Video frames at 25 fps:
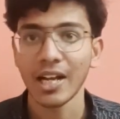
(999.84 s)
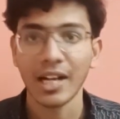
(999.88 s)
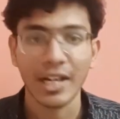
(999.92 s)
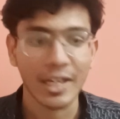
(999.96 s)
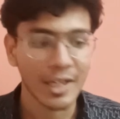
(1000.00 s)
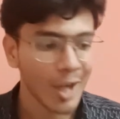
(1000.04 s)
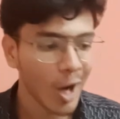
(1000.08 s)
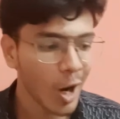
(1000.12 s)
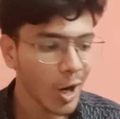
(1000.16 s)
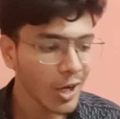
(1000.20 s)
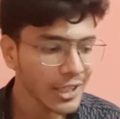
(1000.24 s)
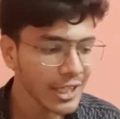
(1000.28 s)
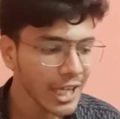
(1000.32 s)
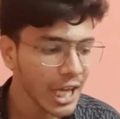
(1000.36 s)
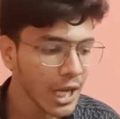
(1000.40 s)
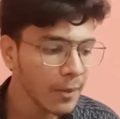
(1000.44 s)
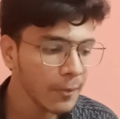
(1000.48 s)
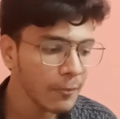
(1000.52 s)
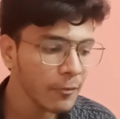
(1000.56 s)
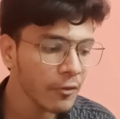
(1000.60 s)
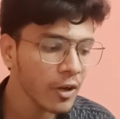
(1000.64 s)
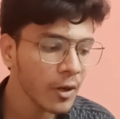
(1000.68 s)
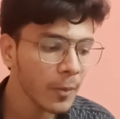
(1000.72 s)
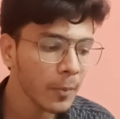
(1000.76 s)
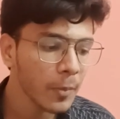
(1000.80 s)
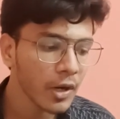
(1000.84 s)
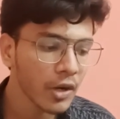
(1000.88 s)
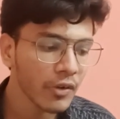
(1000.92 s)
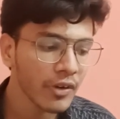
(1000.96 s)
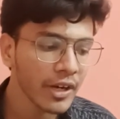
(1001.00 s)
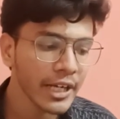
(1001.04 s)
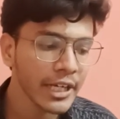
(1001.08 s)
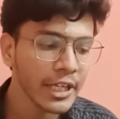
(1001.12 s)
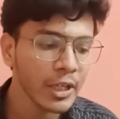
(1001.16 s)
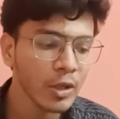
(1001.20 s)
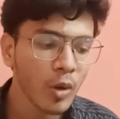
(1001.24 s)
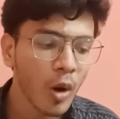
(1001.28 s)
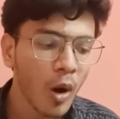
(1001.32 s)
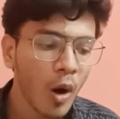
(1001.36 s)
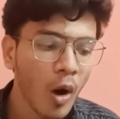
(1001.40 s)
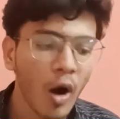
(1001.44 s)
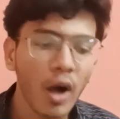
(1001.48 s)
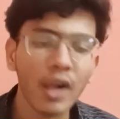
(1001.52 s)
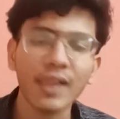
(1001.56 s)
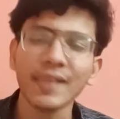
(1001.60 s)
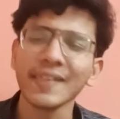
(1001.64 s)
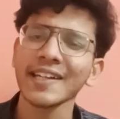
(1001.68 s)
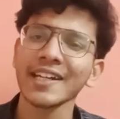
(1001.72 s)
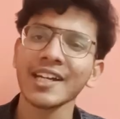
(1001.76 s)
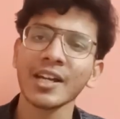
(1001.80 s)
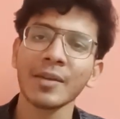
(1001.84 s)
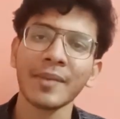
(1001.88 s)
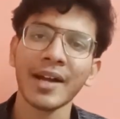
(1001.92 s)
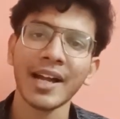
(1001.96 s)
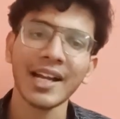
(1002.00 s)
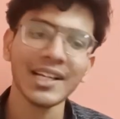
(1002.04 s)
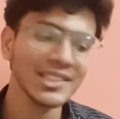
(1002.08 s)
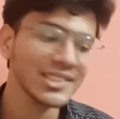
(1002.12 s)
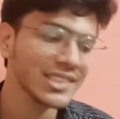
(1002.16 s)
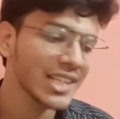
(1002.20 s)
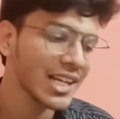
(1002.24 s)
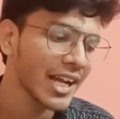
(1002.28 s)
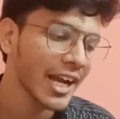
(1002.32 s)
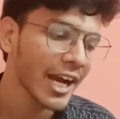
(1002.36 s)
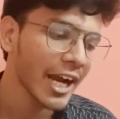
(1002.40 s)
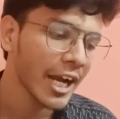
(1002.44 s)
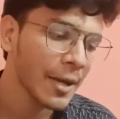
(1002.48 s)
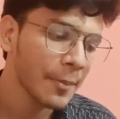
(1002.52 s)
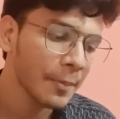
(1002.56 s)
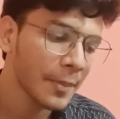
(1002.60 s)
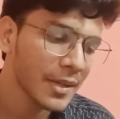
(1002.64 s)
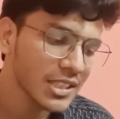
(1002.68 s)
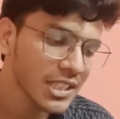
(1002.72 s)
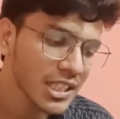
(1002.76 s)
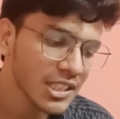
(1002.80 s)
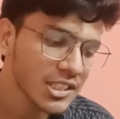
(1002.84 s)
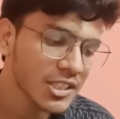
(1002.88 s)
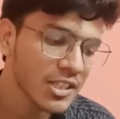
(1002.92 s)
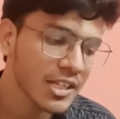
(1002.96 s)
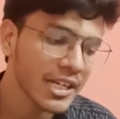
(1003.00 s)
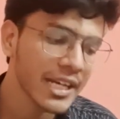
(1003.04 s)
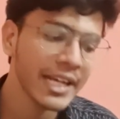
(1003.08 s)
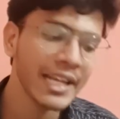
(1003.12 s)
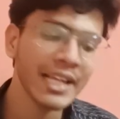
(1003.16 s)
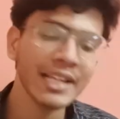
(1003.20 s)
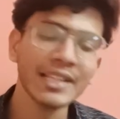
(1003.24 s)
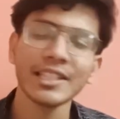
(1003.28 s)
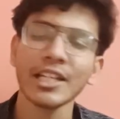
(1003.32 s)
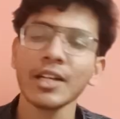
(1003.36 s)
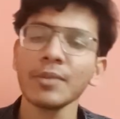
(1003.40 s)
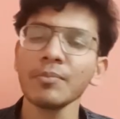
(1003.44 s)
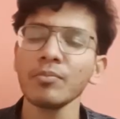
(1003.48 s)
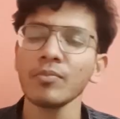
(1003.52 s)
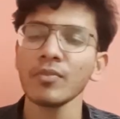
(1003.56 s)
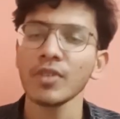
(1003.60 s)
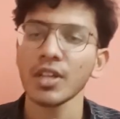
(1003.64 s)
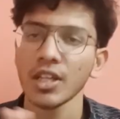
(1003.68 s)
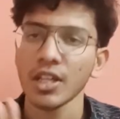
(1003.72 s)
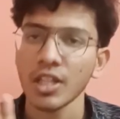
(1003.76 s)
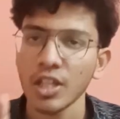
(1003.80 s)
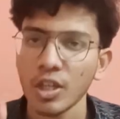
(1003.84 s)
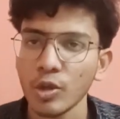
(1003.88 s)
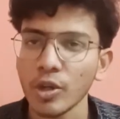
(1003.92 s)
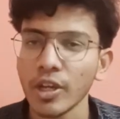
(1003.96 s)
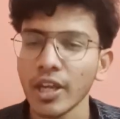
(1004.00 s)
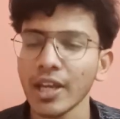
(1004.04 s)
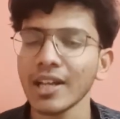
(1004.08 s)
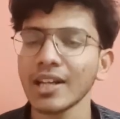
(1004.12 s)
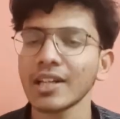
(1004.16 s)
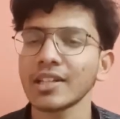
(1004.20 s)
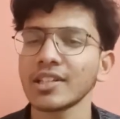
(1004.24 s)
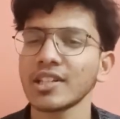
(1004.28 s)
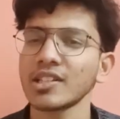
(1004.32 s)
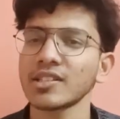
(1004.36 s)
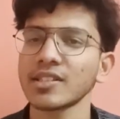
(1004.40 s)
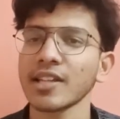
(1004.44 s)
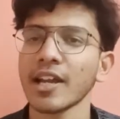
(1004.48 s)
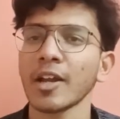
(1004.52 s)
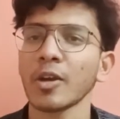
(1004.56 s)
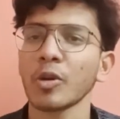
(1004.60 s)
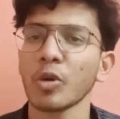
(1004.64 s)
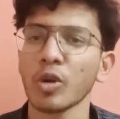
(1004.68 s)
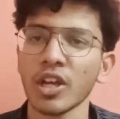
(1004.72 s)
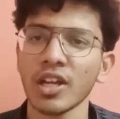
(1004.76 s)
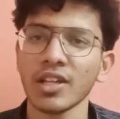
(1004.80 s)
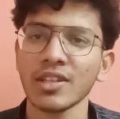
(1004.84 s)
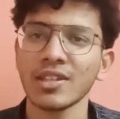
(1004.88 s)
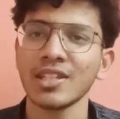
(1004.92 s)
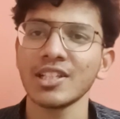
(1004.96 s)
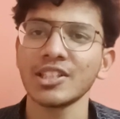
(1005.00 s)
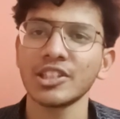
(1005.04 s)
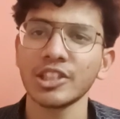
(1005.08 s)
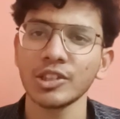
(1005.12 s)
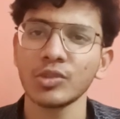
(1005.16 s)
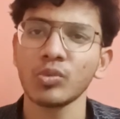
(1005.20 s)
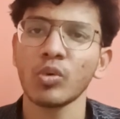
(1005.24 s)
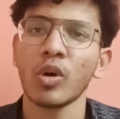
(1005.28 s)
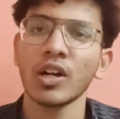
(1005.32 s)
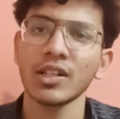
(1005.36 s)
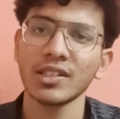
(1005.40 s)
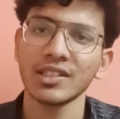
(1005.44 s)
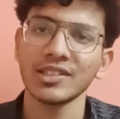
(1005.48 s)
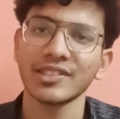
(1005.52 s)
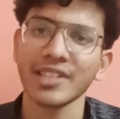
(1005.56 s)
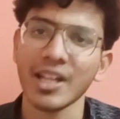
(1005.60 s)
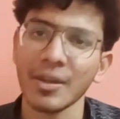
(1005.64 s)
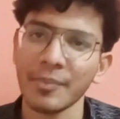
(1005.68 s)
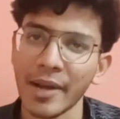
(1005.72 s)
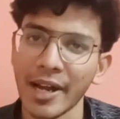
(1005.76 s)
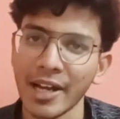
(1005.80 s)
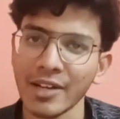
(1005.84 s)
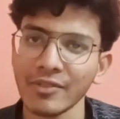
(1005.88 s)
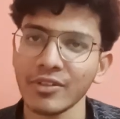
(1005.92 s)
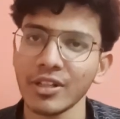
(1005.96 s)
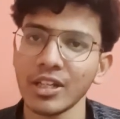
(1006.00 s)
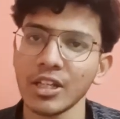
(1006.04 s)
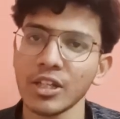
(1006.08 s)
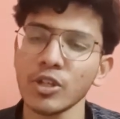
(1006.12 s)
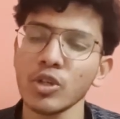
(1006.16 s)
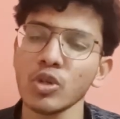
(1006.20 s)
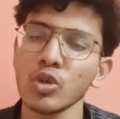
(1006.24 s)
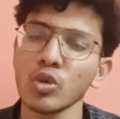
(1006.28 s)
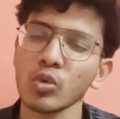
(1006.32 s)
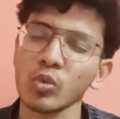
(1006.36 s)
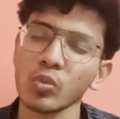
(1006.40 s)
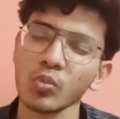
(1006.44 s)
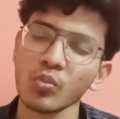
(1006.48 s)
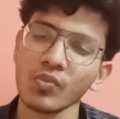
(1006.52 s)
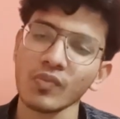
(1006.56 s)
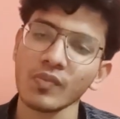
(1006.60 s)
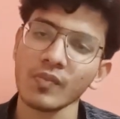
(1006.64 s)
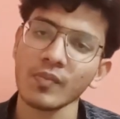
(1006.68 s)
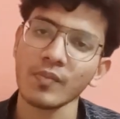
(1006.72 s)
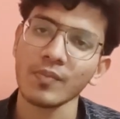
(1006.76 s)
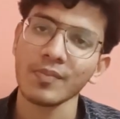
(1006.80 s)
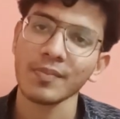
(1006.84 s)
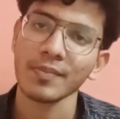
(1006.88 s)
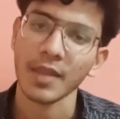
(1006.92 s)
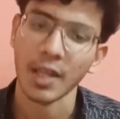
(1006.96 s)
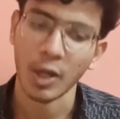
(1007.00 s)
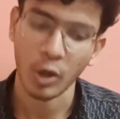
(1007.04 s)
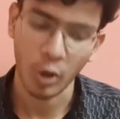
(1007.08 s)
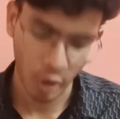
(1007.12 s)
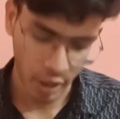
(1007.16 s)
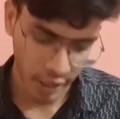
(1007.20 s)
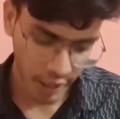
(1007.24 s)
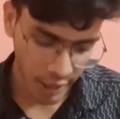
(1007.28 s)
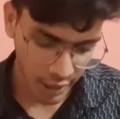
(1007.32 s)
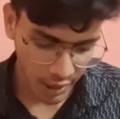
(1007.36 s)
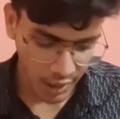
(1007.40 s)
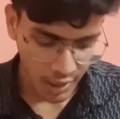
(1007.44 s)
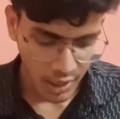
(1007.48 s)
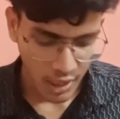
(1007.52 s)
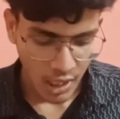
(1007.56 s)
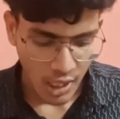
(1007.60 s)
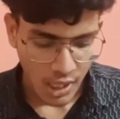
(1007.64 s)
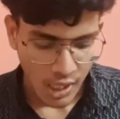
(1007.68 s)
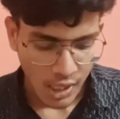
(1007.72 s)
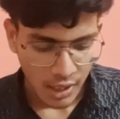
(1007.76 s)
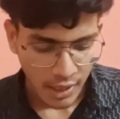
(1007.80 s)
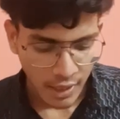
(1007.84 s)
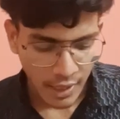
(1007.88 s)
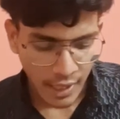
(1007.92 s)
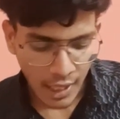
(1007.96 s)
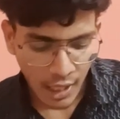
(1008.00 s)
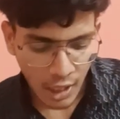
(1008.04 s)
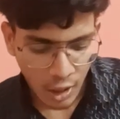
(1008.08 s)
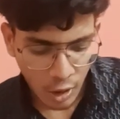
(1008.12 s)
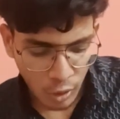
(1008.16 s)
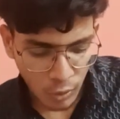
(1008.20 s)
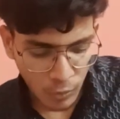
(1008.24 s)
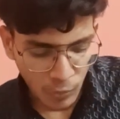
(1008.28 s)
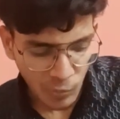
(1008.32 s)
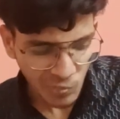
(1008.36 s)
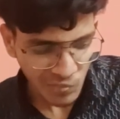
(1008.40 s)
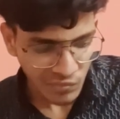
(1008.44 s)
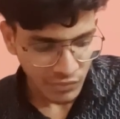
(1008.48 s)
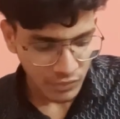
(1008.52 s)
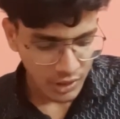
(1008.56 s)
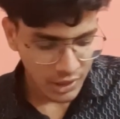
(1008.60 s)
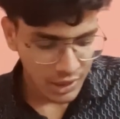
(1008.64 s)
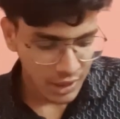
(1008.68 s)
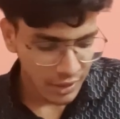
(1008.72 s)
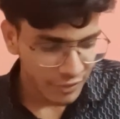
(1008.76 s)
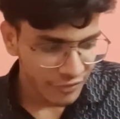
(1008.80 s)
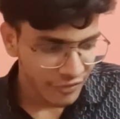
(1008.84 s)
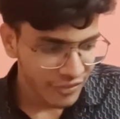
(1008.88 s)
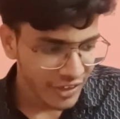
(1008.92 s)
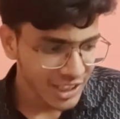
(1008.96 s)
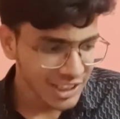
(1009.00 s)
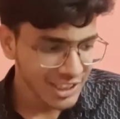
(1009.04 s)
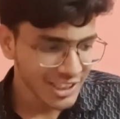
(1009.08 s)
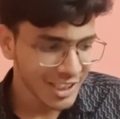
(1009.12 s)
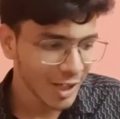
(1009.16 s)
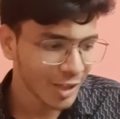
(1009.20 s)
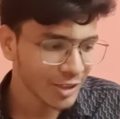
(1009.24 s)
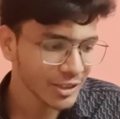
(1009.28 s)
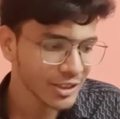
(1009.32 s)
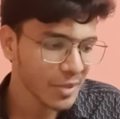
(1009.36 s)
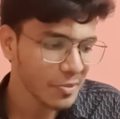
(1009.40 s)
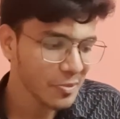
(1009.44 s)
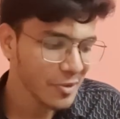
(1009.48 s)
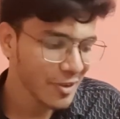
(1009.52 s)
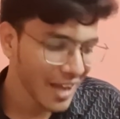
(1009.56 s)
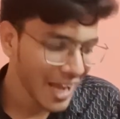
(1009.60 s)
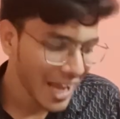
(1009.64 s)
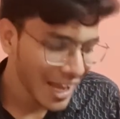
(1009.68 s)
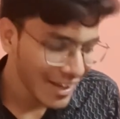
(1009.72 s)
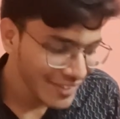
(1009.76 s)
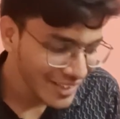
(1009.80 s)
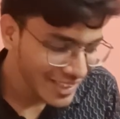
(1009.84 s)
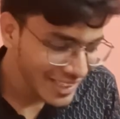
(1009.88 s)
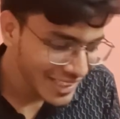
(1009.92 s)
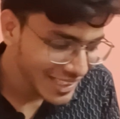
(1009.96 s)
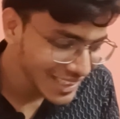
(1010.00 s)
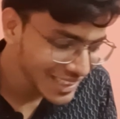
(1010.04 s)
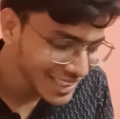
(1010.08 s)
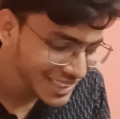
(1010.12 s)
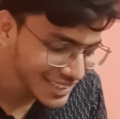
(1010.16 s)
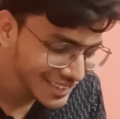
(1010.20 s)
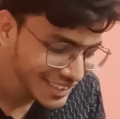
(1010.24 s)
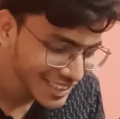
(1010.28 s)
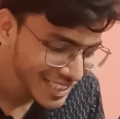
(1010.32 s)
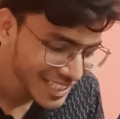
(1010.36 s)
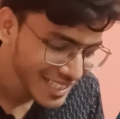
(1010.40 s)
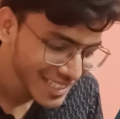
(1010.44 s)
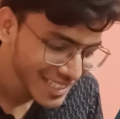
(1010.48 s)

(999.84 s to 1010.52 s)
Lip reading: .help will provide you all the commands, and by just reading them you can understand, okay, this is what this command will do. Okay, now the first concept we are having is